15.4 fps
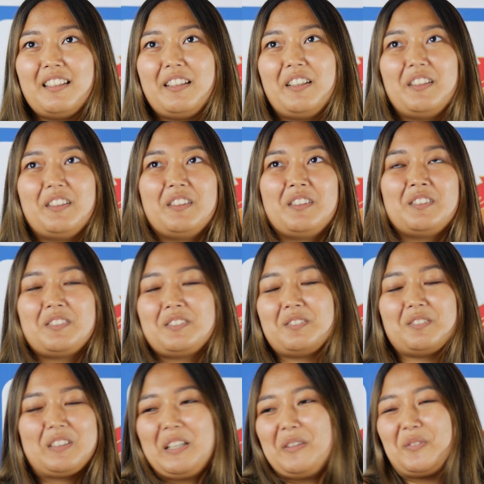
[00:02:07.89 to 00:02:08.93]
and
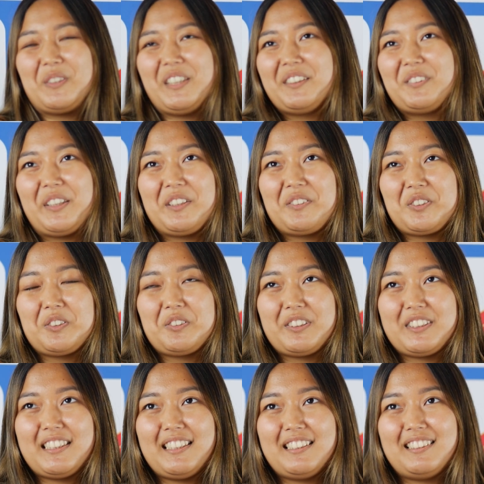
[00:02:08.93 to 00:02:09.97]
I'm really grateful
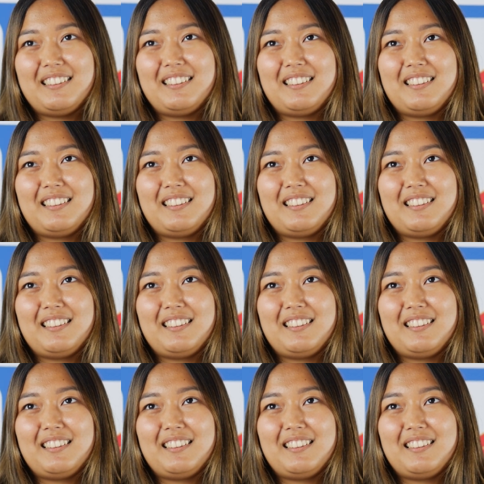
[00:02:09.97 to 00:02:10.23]
for that.